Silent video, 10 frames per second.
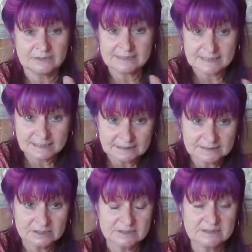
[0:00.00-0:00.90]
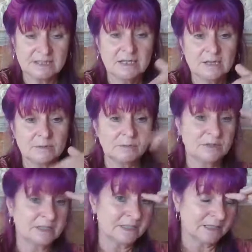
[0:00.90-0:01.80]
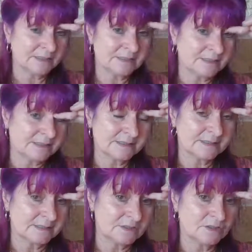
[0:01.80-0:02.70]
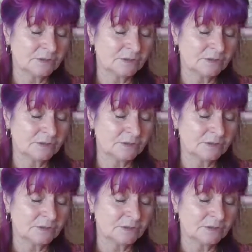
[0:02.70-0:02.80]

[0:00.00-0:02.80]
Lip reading: intelligence. But with a narcissist, they